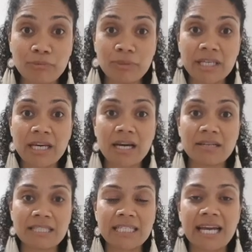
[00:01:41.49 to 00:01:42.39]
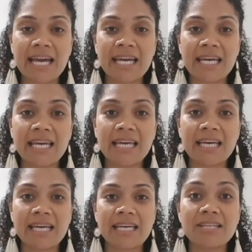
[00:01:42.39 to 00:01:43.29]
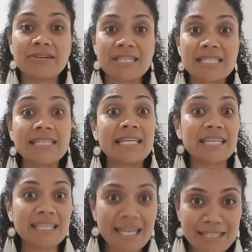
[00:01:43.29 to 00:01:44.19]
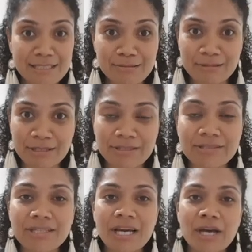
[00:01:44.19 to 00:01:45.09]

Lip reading: we are in a increasingly connected world